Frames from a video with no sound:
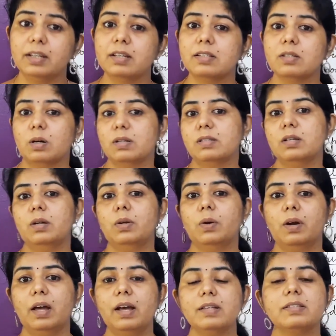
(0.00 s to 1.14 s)
it is also
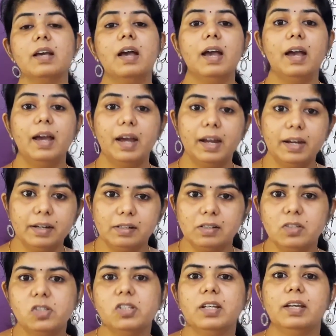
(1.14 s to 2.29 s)
known as
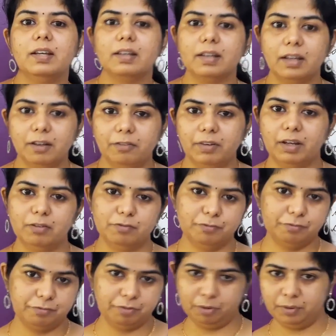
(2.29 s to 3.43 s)
energy
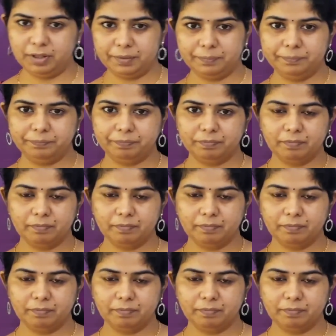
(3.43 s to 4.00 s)
giving food.